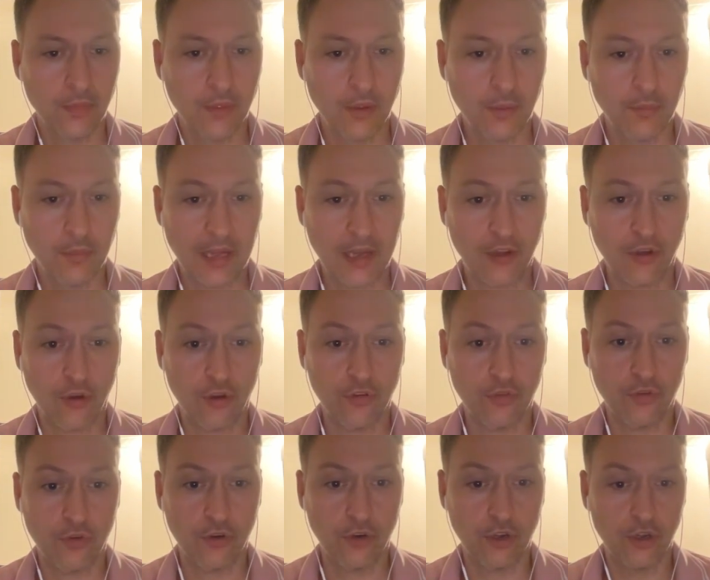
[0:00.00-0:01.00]
Black goes
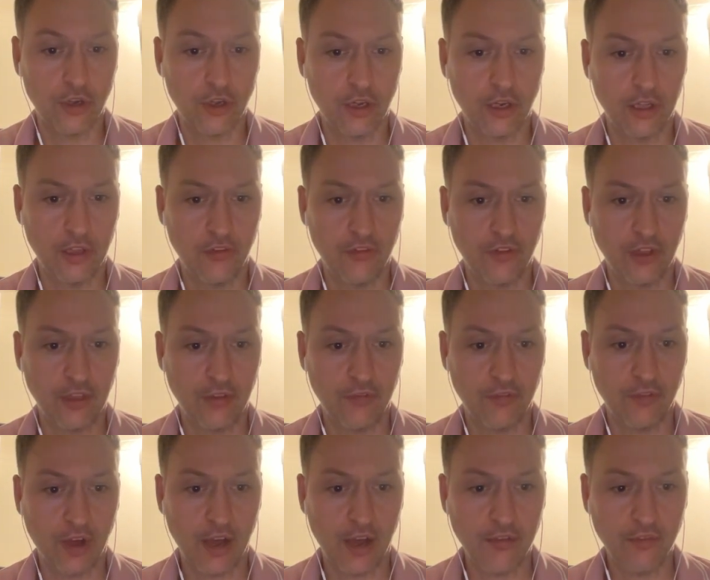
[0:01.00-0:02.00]
for an early
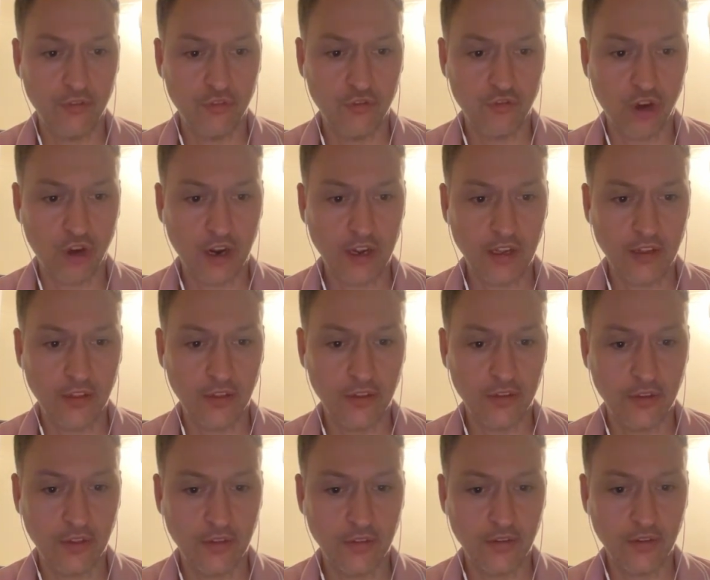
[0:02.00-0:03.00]
c5 strike in the
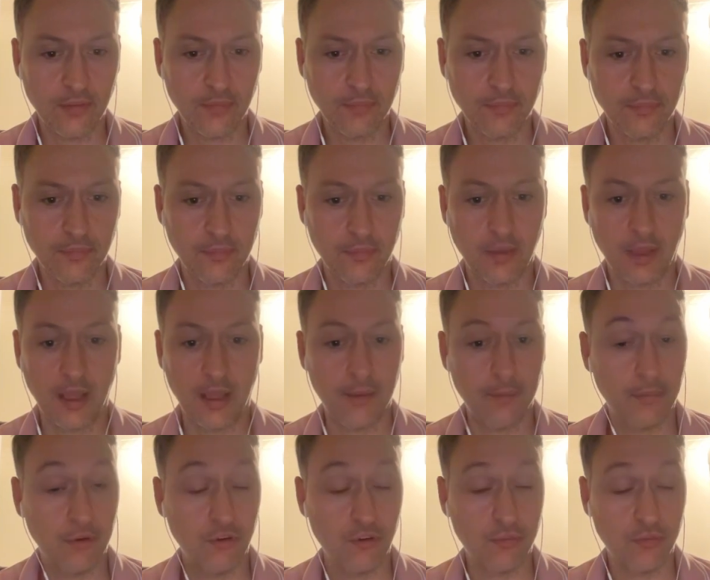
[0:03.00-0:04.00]
center, and
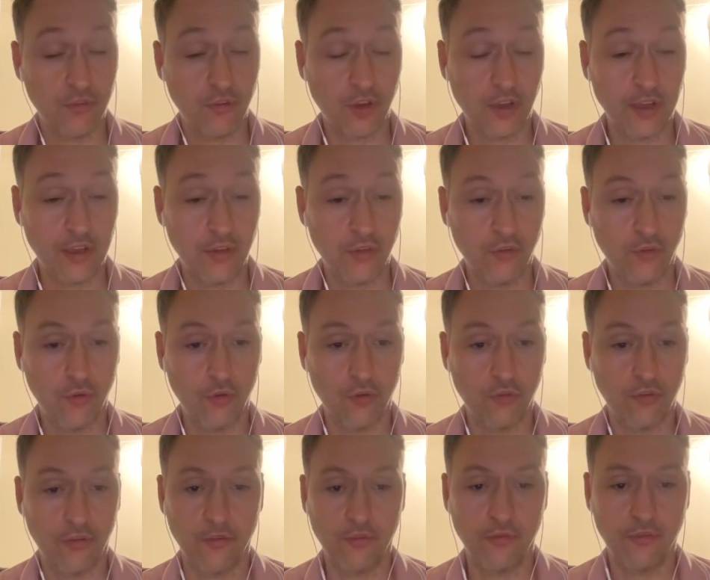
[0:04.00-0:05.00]
bishop to e2,
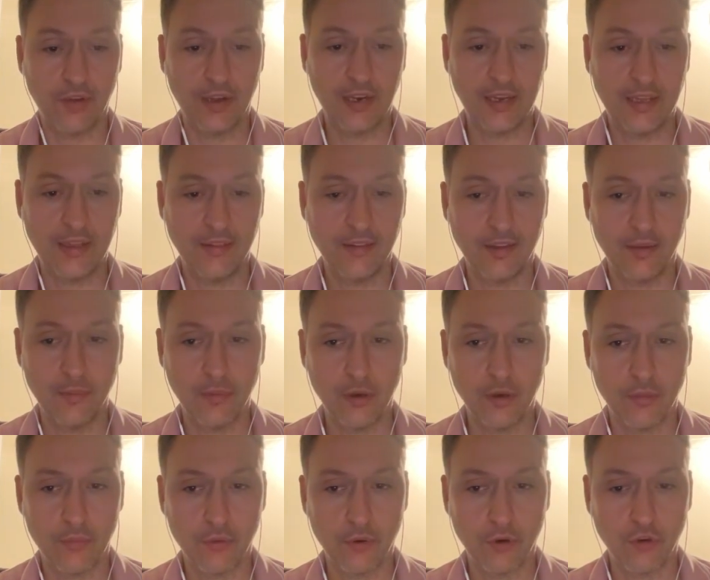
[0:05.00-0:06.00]
so fairly timid
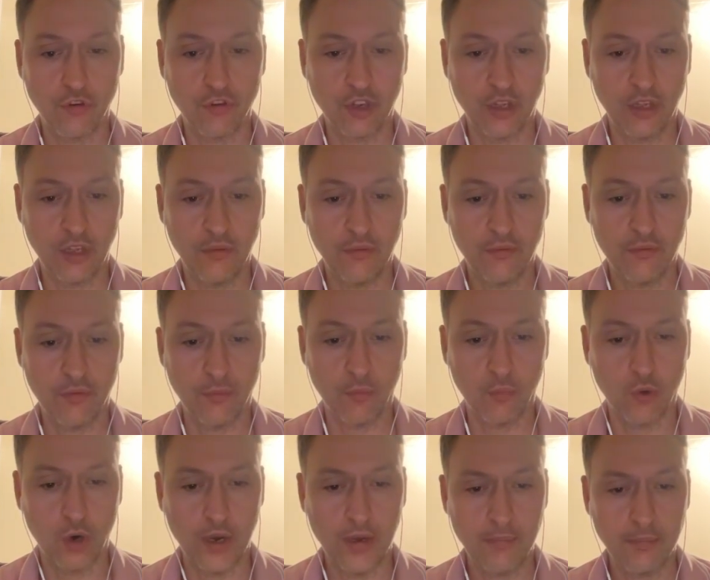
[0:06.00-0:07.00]
approach here from
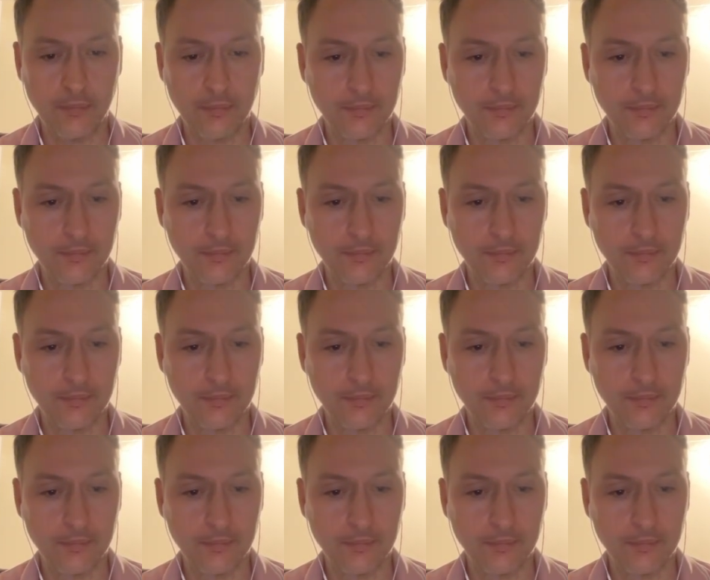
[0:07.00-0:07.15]
white.